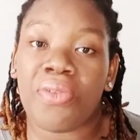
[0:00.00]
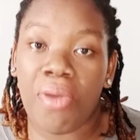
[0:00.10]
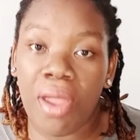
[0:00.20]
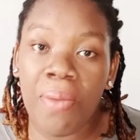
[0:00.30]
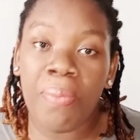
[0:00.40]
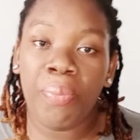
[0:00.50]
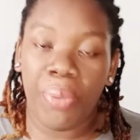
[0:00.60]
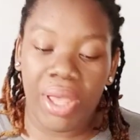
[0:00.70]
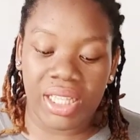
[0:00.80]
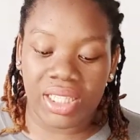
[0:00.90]
cream
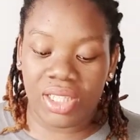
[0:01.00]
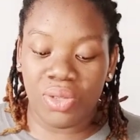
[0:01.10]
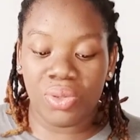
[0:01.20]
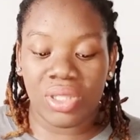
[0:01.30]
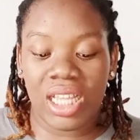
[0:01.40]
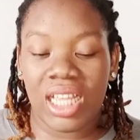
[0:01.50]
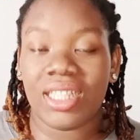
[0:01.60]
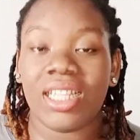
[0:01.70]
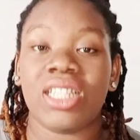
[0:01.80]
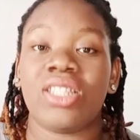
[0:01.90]
based, you see